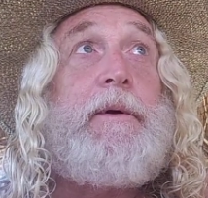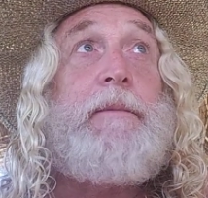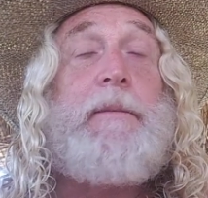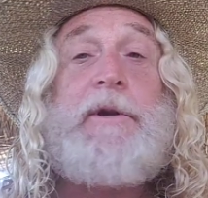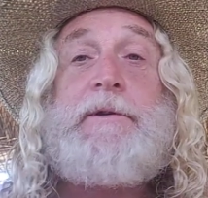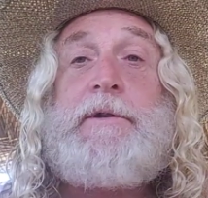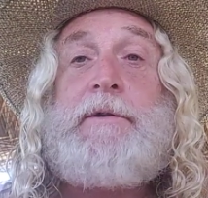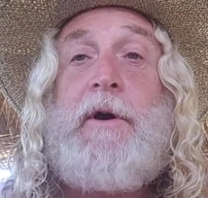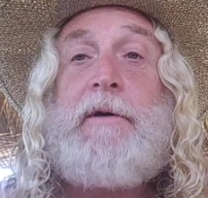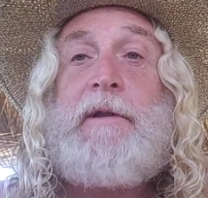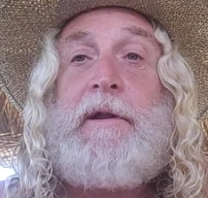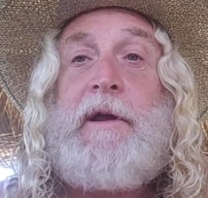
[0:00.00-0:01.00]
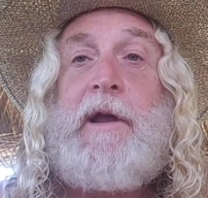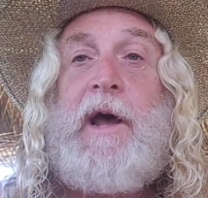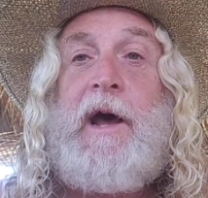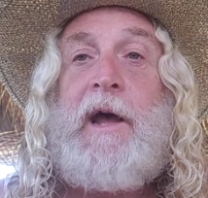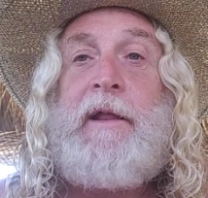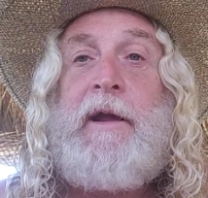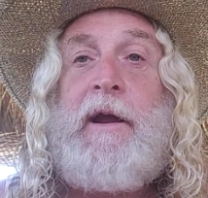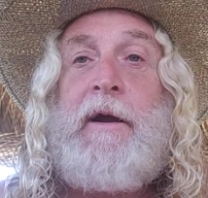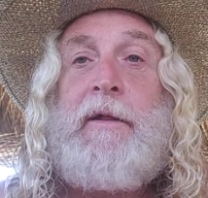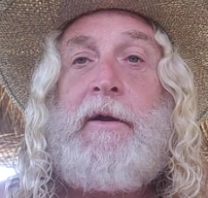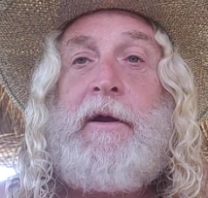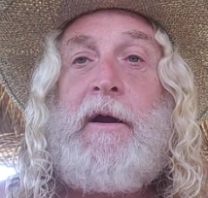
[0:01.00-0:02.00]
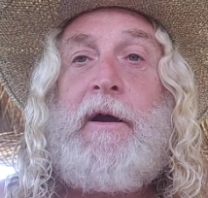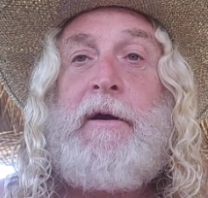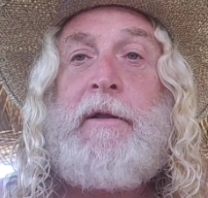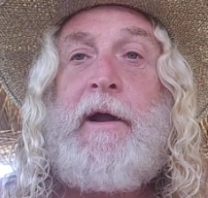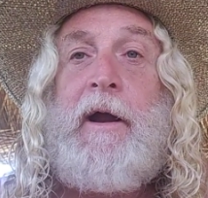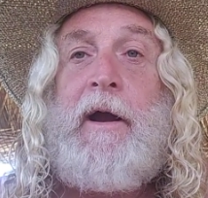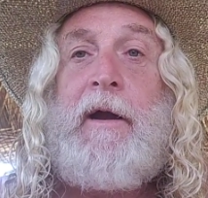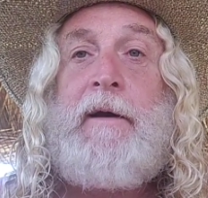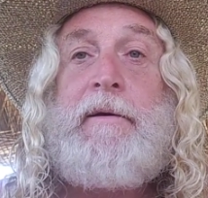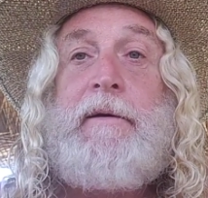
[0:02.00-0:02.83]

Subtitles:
But you talk to the guy there, the girl there.